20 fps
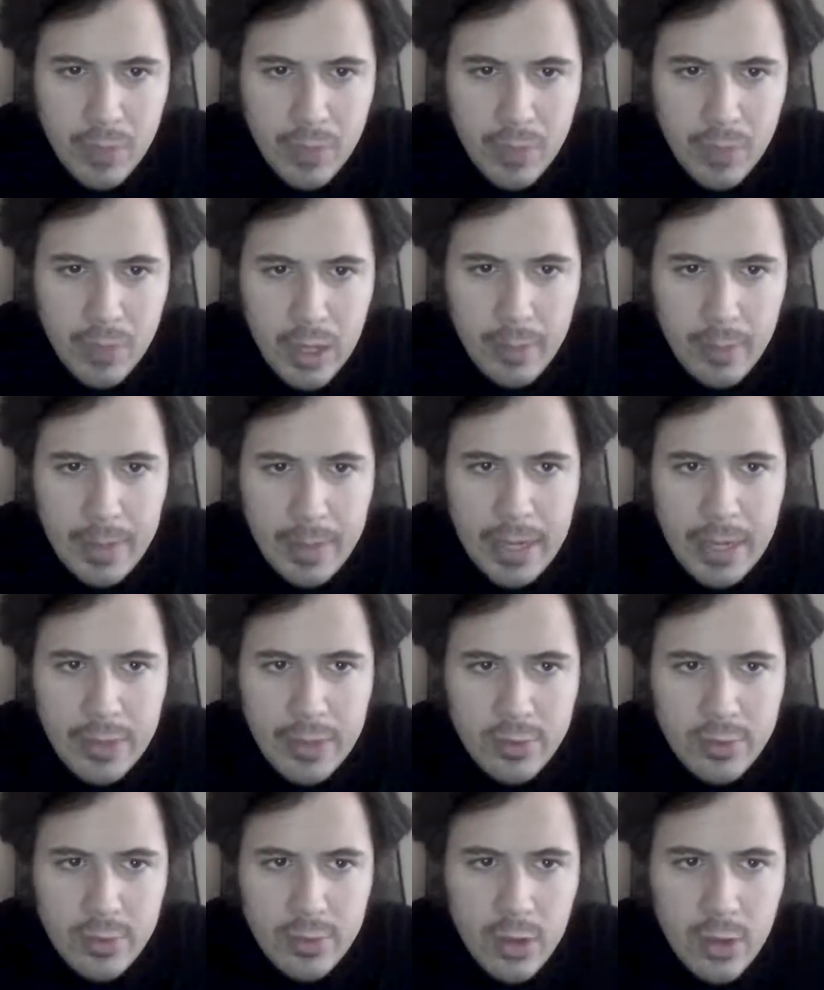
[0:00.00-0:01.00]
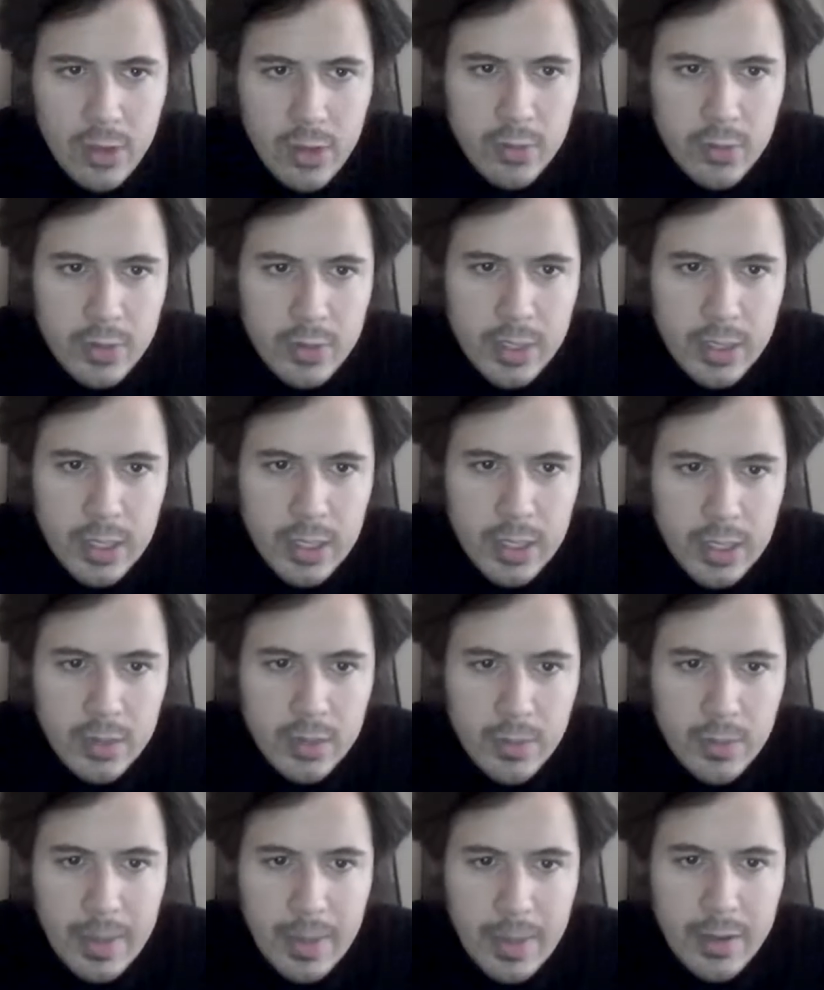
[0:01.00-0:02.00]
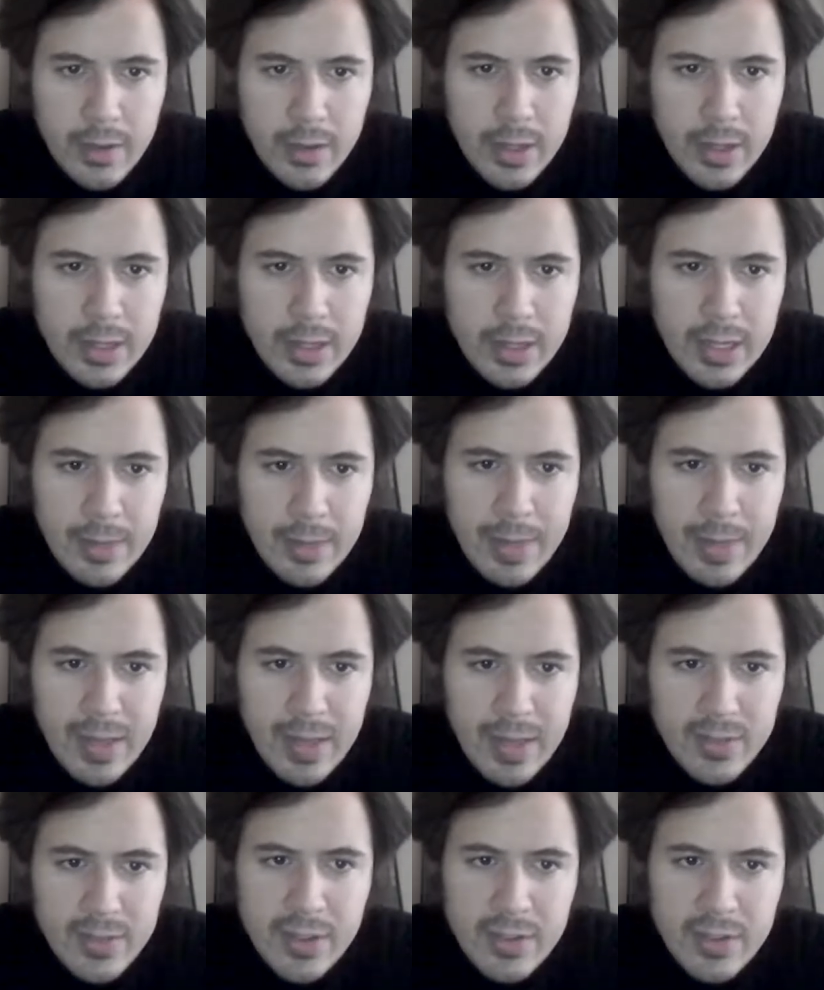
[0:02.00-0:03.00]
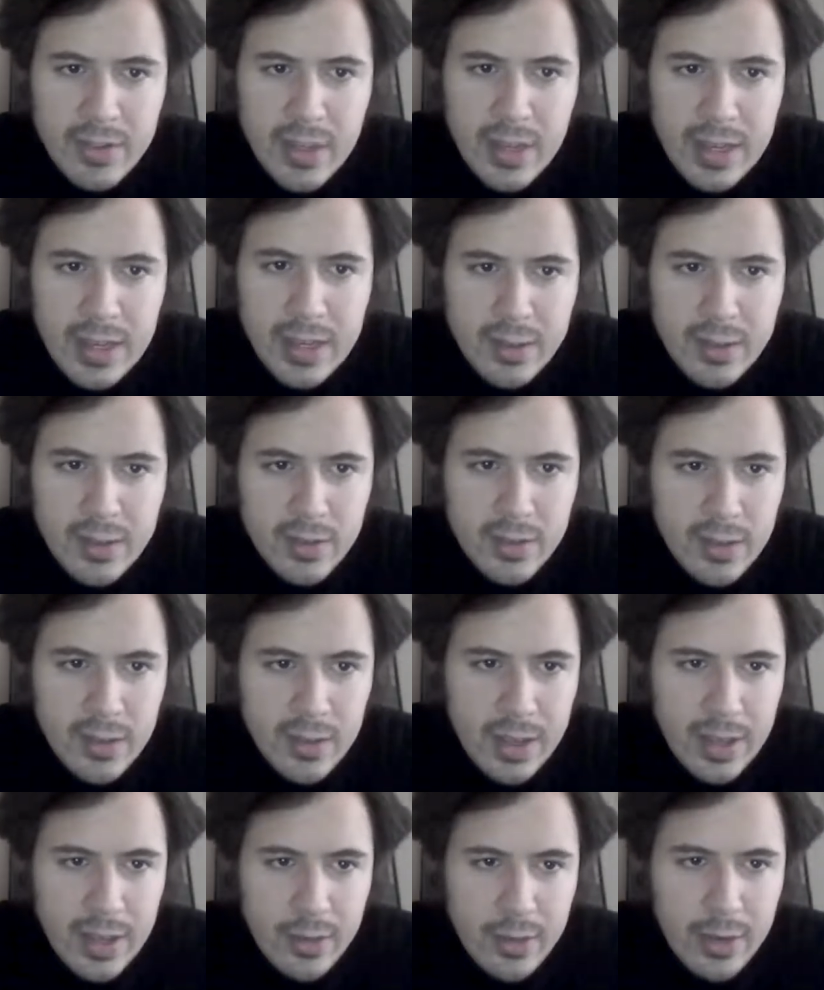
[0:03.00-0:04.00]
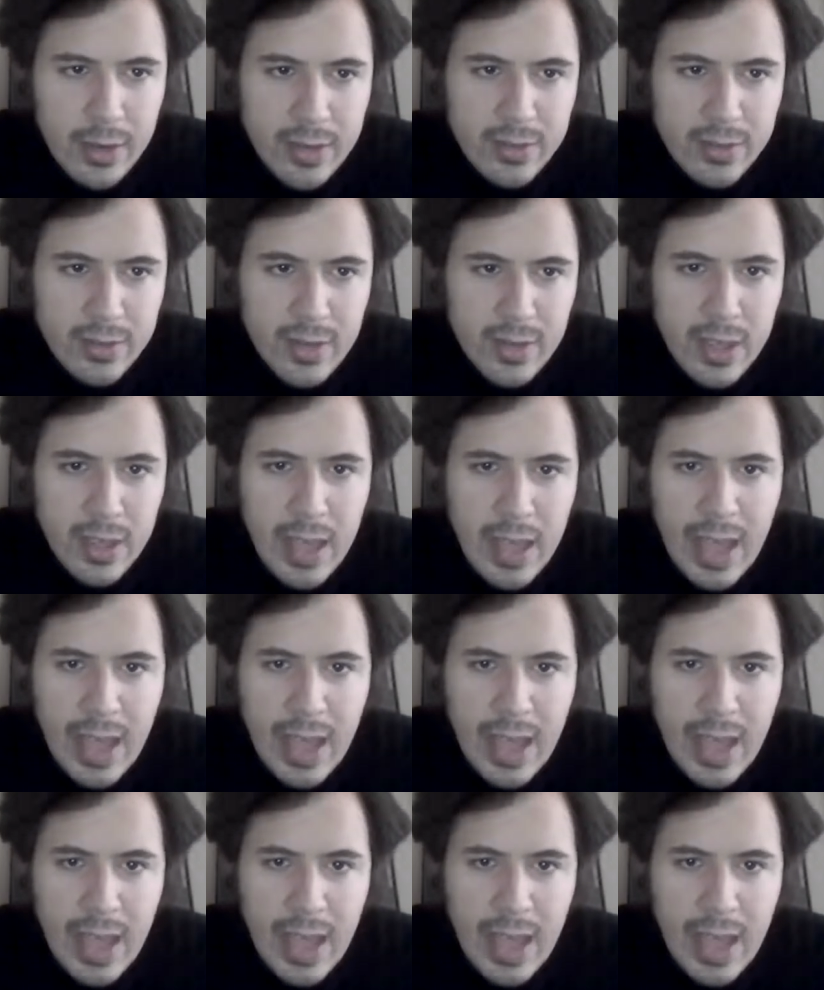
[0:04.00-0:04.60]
A government agent talks with Deakins about hunting down Basilisk, and then this is end credits.